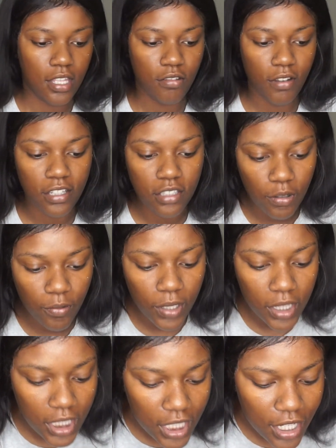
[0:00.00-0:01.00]
you guys don't
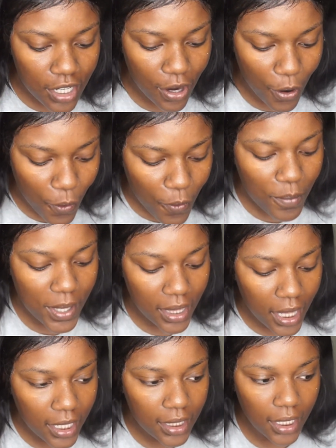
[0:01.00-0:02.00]
really know me
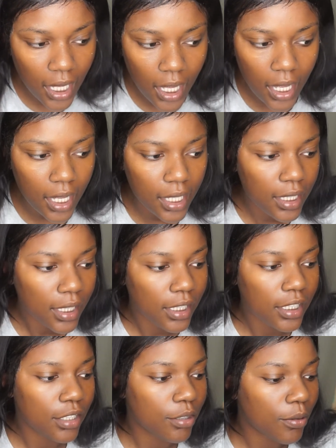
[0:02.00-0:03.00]
like that.
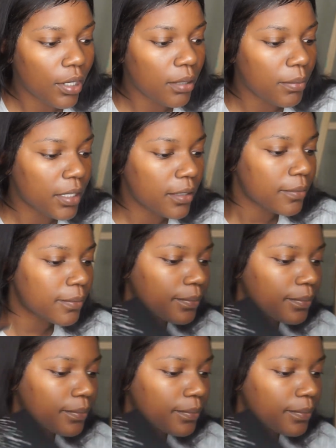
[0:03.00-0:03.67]
You know what I mean?